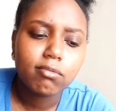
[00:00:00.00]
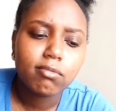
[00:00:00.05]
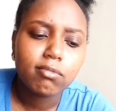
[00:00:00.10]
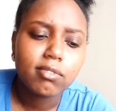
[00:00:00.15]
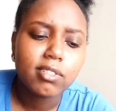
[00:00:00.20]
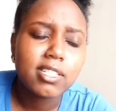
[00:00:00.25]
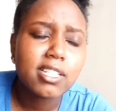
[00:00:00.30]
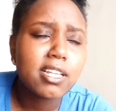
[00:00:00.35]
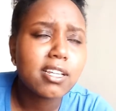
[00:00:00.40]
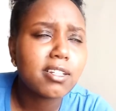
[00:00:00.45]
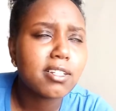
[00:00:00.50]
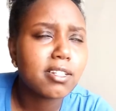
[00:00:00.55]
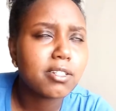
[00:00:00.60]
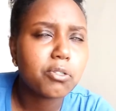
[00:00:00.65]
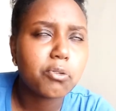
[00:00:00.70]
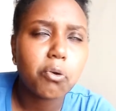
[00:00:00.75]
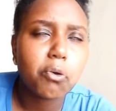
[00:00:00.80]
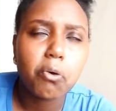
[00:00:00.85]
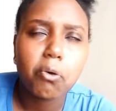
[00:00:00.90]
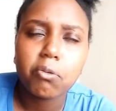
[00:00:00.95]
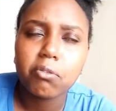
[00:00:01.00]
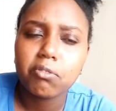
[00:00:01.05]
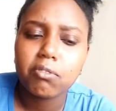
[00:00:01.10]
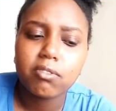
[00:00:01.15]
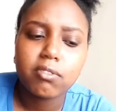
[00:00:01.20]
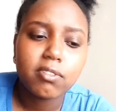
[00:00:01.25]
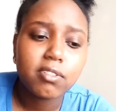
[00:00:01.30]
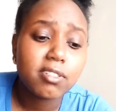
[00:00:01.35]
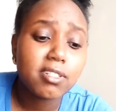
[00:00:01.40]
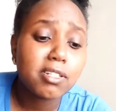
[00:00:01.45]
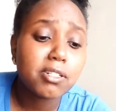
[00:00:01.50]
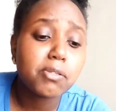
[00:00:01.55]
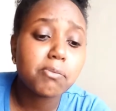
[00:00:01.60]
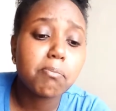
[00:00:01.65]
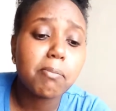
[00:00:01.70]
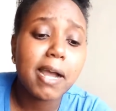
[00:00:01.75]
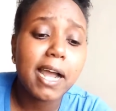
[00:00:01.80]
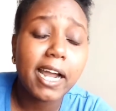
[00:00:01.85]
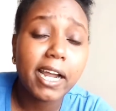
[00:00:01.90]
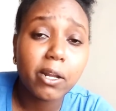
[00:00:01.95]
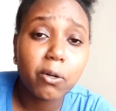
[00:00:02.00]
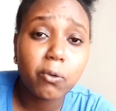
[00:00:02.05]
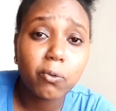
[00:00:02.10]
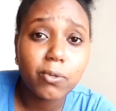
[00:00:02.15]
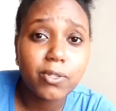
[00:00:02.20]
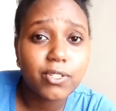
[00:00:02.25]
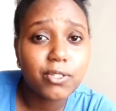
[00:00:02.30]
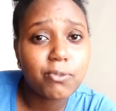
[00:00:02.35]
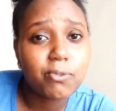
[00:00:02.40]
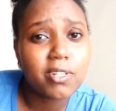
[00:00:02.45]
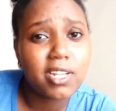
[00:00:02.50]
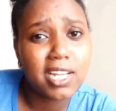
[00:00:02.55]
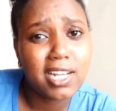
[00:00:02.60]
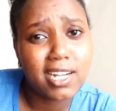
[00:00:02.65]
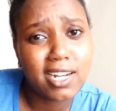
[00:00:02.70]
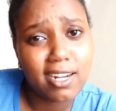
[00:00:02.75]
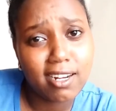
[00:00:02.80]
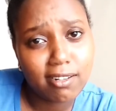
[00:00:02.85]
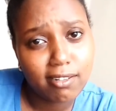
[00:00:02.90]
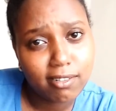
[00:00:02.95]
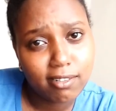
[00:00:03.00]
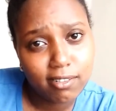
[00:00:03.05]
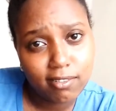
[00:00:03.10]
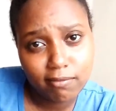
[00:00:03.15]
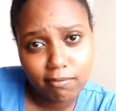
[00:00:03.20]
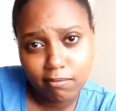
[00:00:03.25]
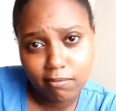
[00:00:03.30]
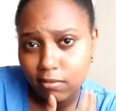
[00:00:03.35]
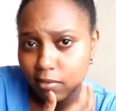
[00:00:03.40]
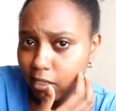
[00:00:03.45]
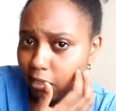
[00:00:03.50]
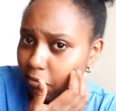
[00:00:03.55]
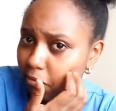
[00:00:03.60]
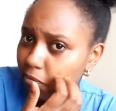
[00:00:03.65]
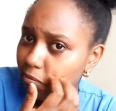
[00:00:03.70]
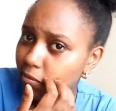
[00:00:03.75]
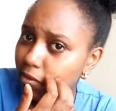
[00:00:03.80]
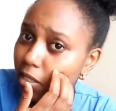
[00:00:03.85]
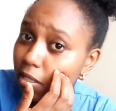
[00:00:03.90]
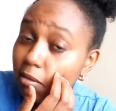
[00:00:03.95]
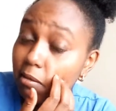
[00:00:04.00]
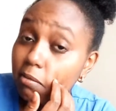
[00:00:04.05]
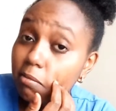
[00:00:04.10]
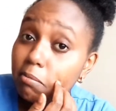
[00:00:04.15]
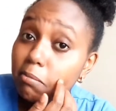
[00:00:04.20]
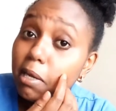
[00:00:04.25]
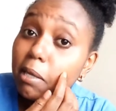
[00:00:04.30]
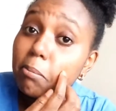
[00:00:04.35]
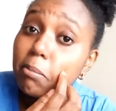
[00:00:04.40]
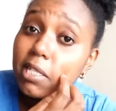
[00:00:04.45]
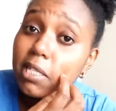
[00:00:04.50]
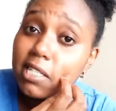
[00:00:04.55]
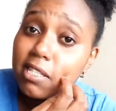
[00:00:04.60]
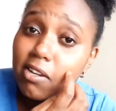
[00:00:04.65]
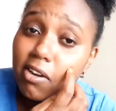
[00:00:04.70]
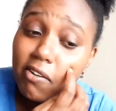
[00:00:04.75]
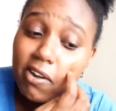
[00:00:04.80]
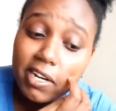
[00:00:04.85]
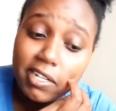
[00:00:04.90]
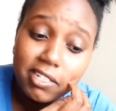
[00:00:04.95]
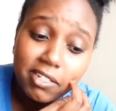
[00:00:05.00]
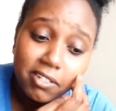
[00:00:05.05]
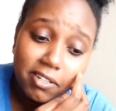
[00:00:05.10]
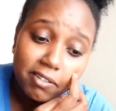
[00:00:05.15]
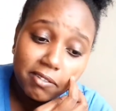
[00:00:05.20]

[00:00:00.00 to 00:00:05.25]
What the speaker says: said it all. The smile was unique. My Mr. Right.